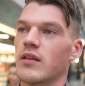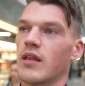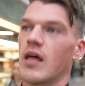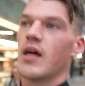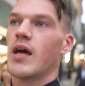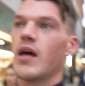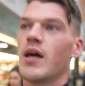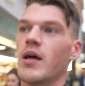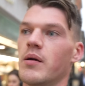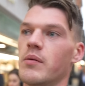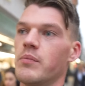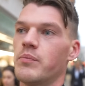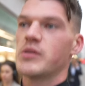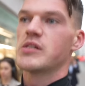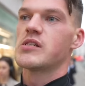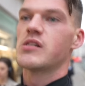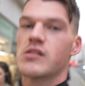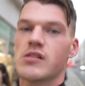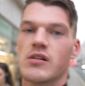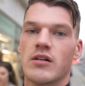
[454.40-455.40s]
their
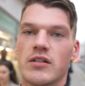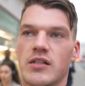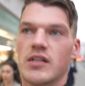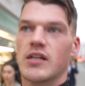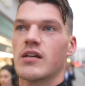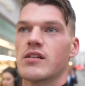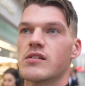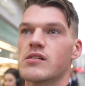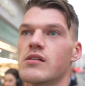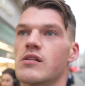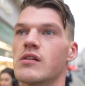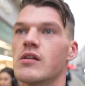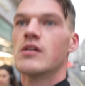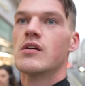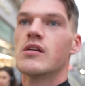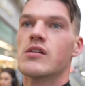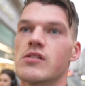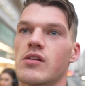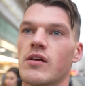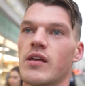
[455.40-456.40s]
business ideas.
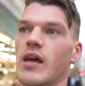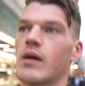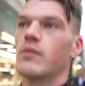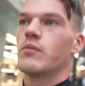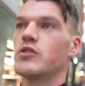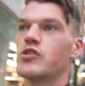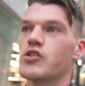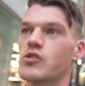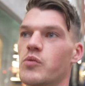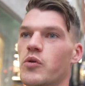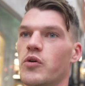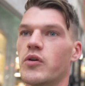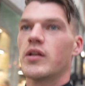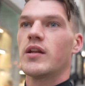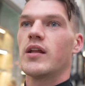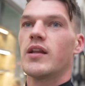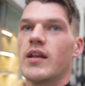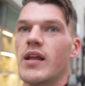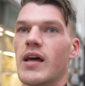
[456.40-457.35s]
So yeah, we're just walking in